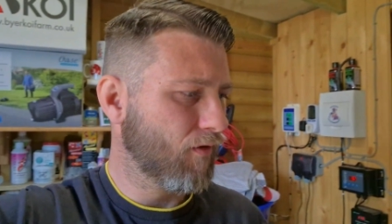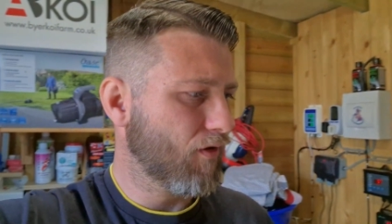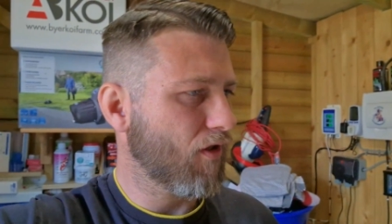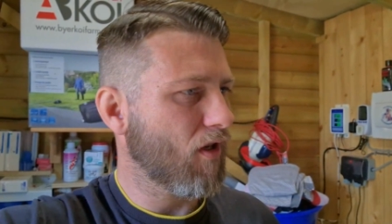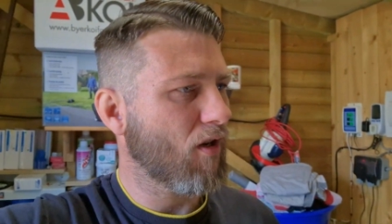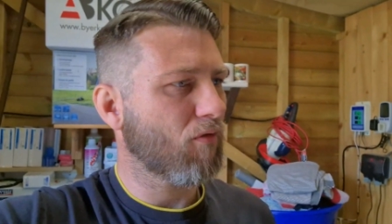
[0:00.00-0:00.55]

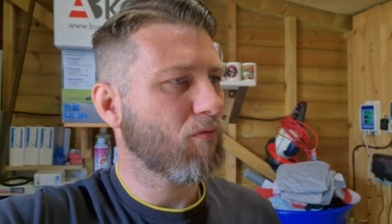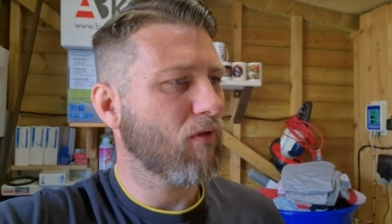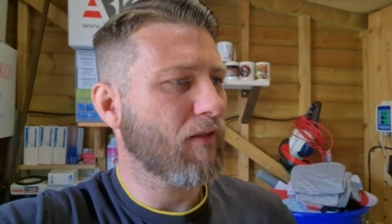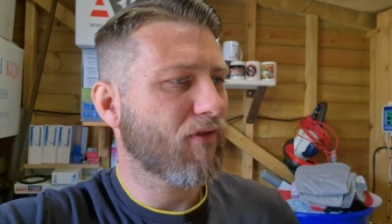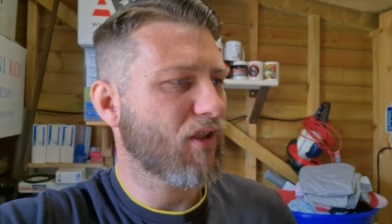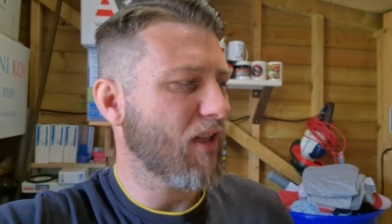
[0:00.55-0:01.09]
So
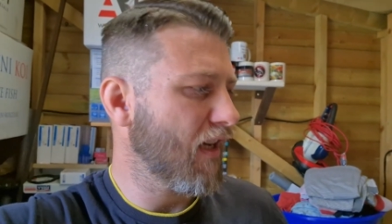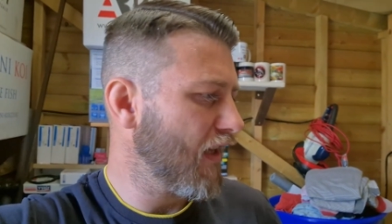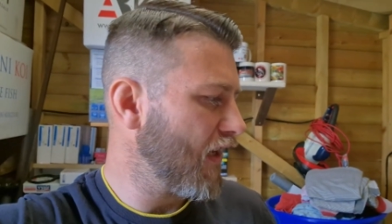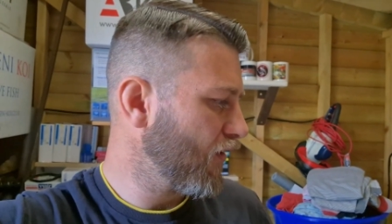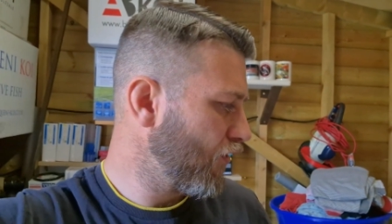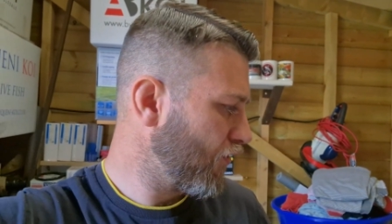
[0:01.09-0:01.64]
we'll have to see how
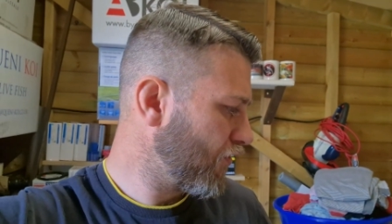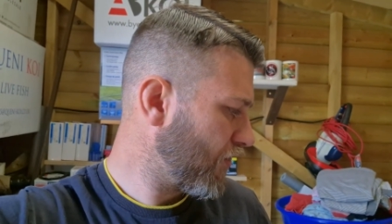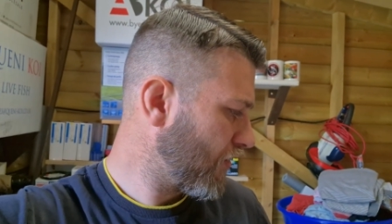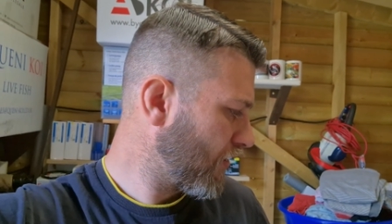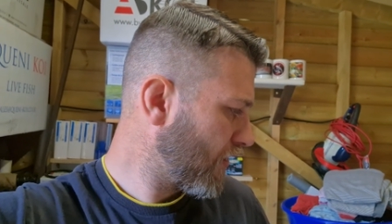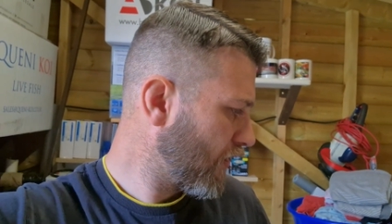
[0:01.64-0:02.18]
that goes.
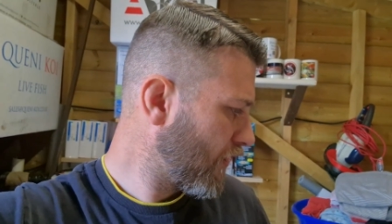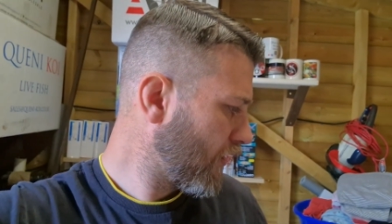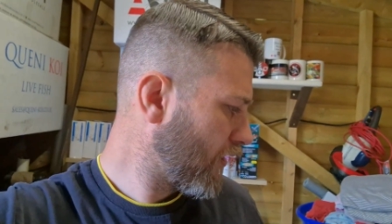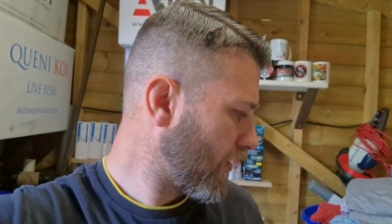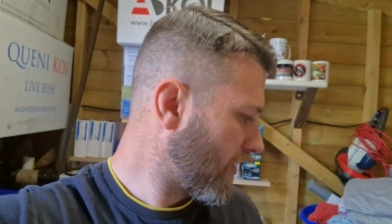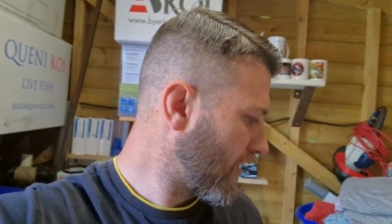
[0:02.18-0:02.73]

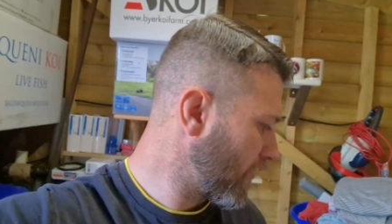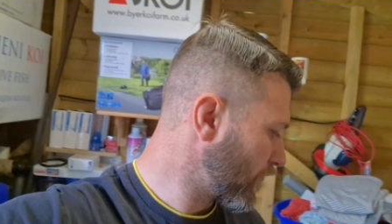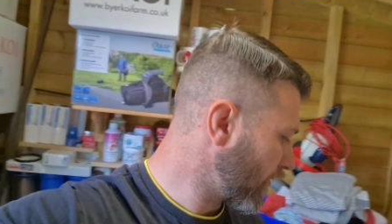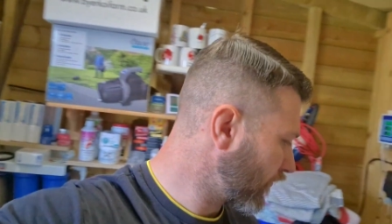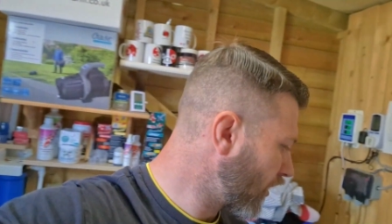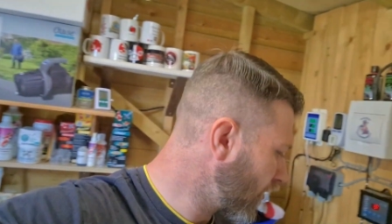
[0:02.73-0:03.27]

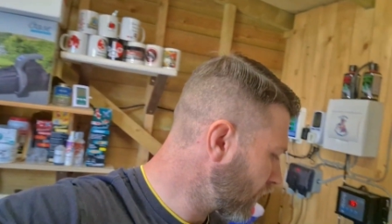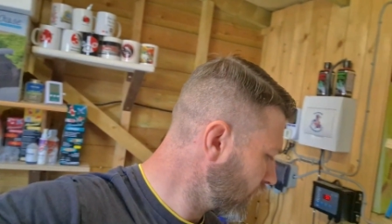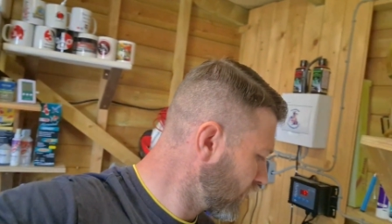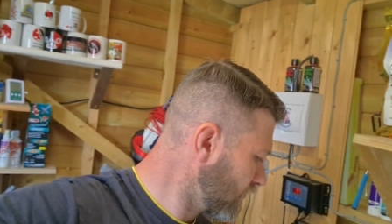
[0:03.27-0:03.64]
But I've got,